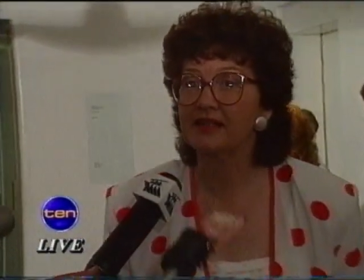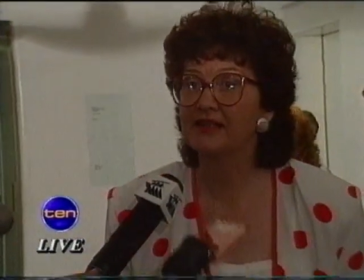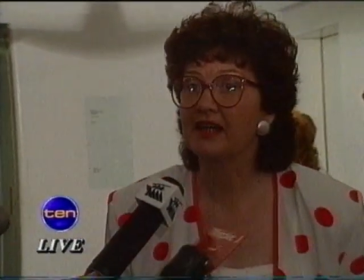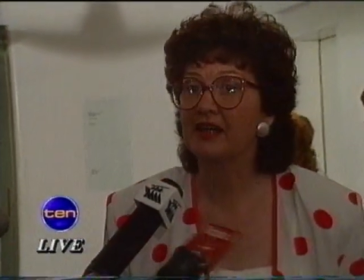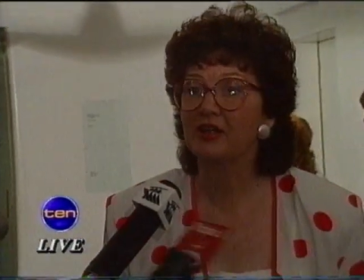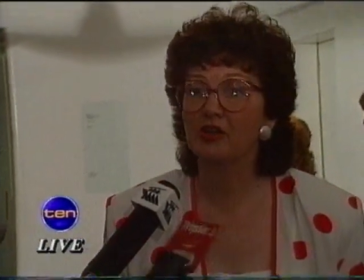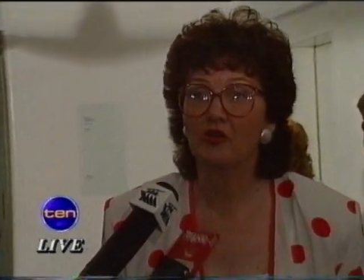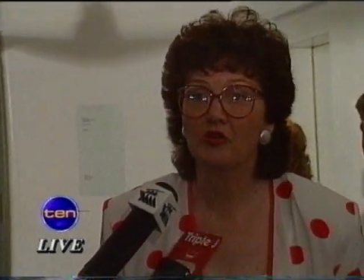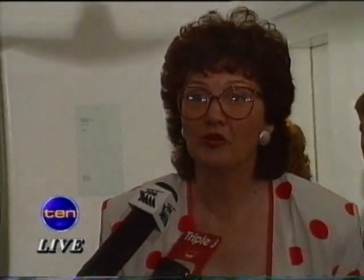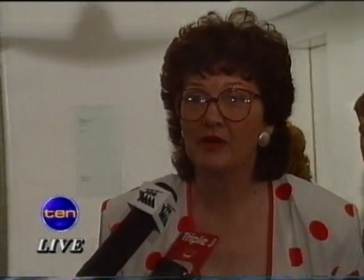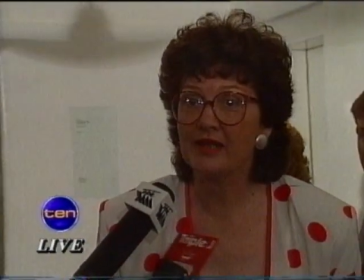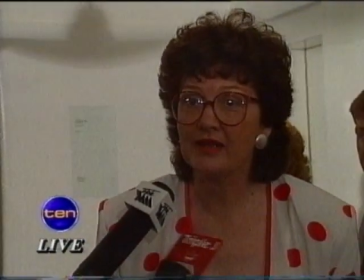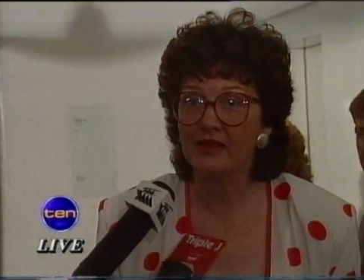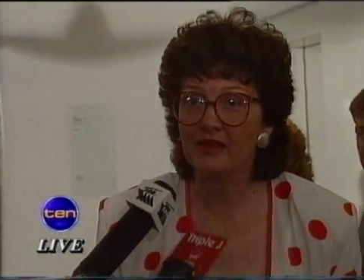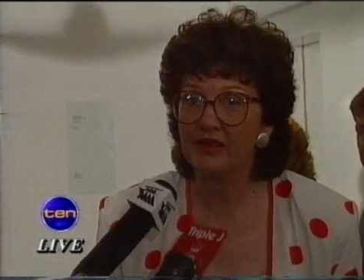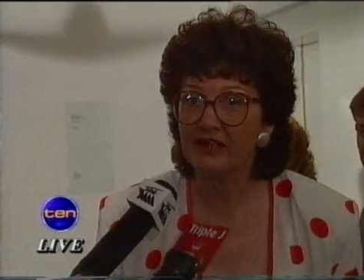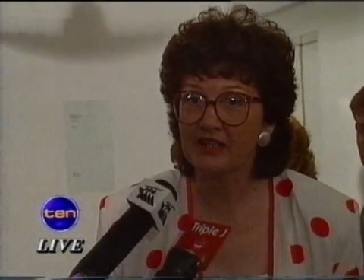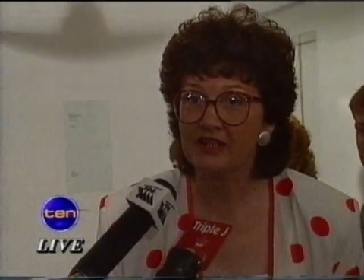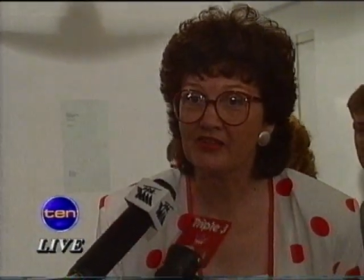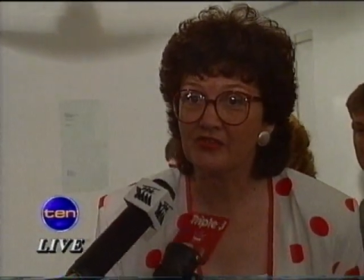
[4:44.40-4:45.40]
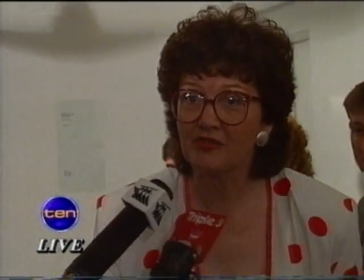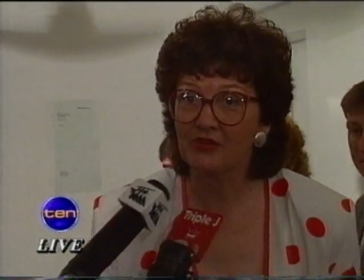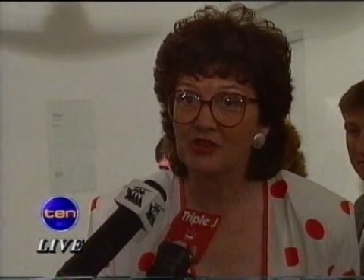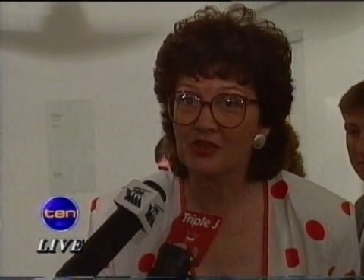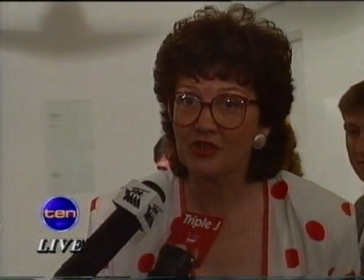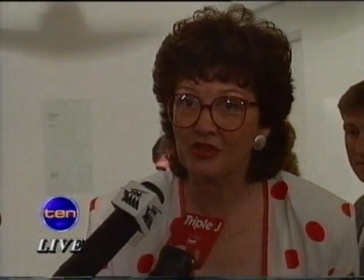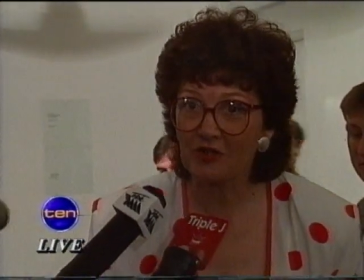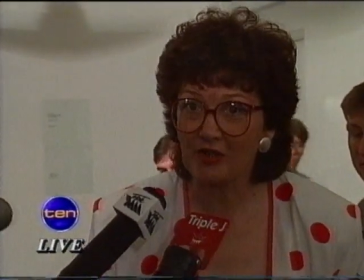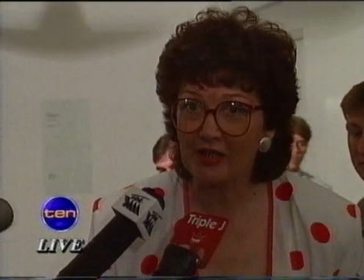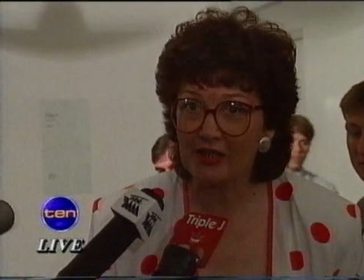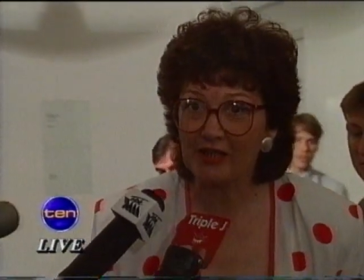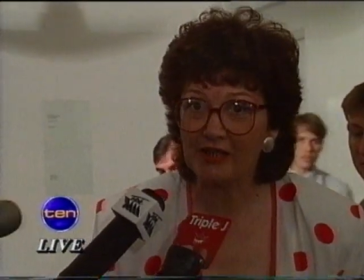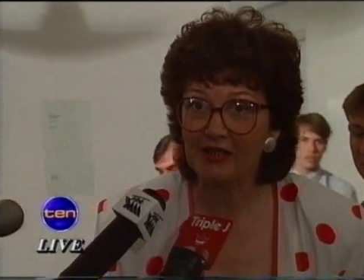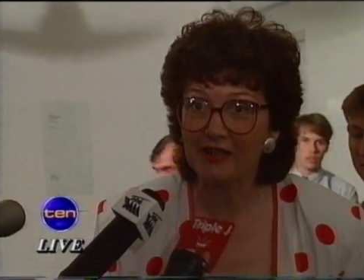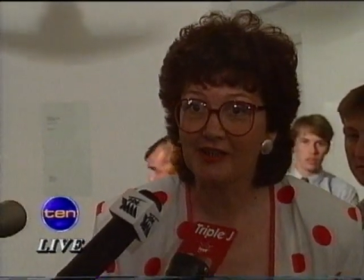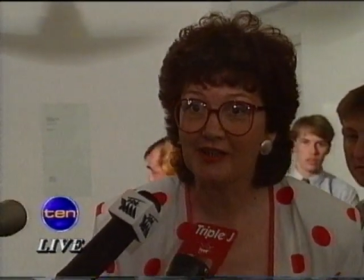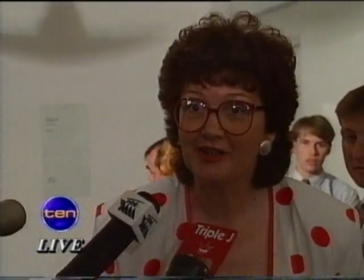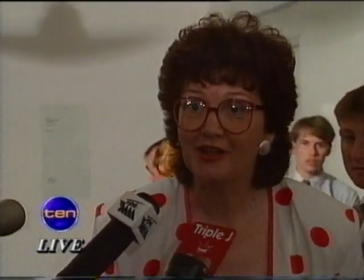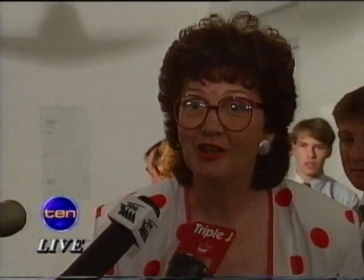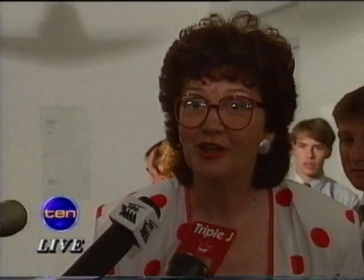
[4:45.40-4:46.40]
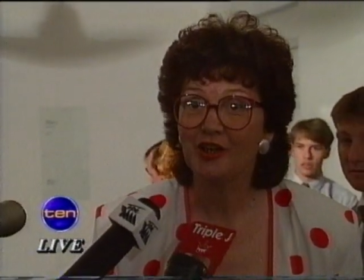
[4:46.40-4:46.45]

done great things for Australia